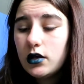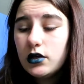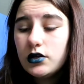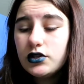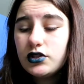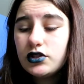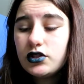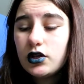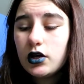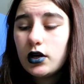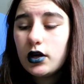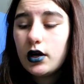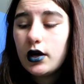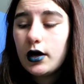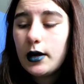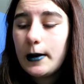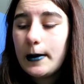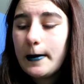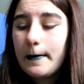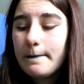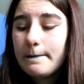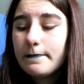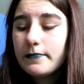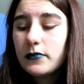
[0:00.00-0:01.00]

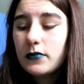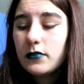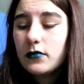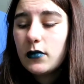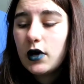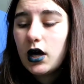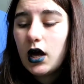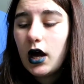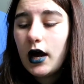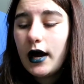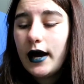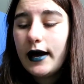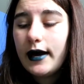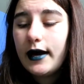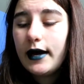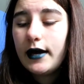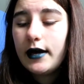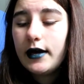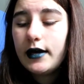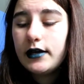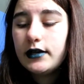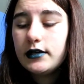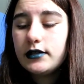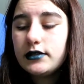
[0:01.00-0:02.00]
So,
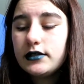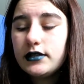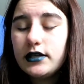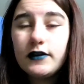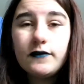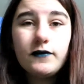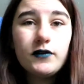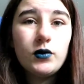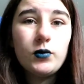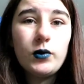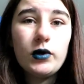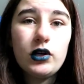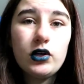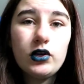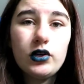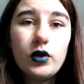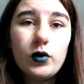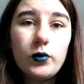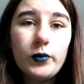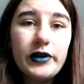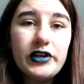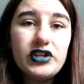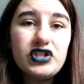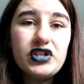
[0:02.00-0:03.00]
and if you want to look
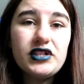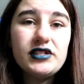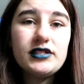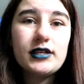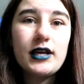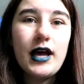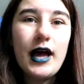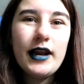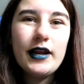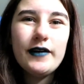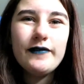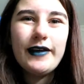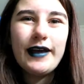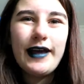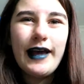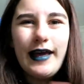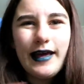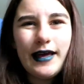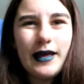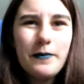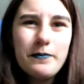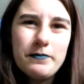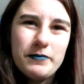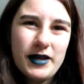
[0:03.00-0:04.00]
at Wish, it's kind of like a
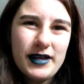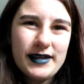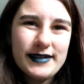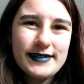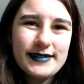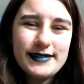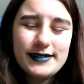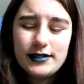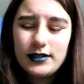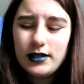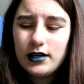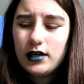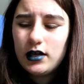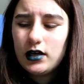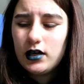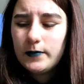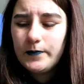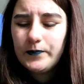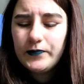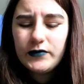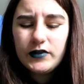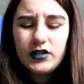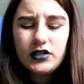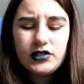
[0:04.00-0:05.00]
hit miss.
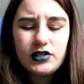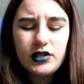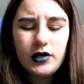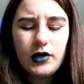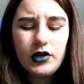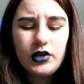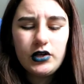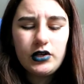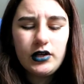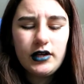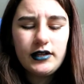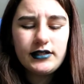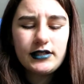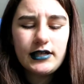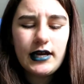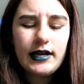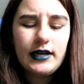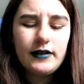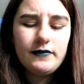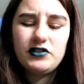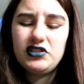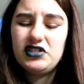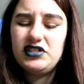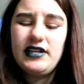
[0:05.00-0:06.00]
So it's kind
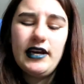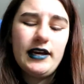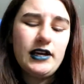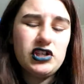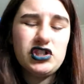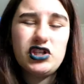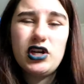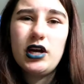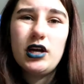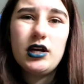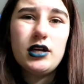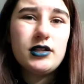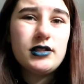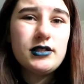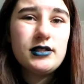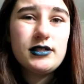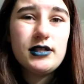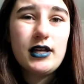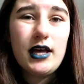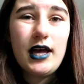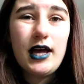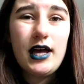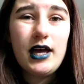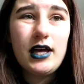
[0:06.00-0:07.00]
of just take a chance,
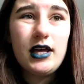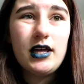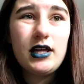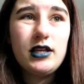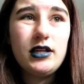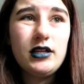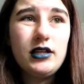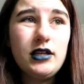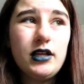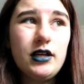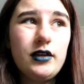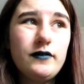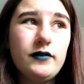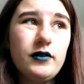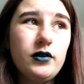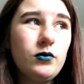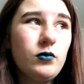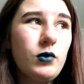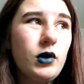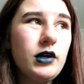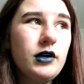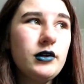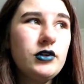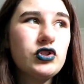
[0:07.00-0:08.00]
and if you
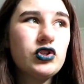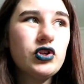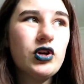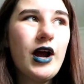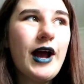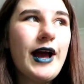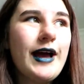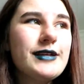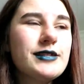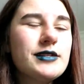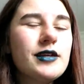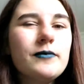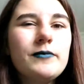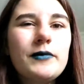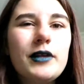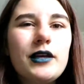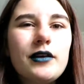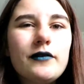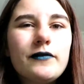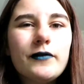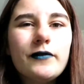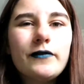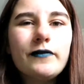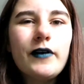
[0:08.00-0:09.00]
want to try something
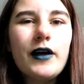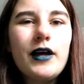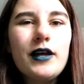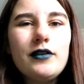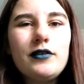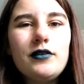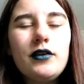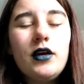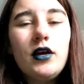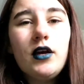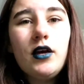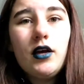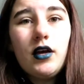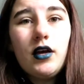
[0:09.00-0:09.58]
for fun,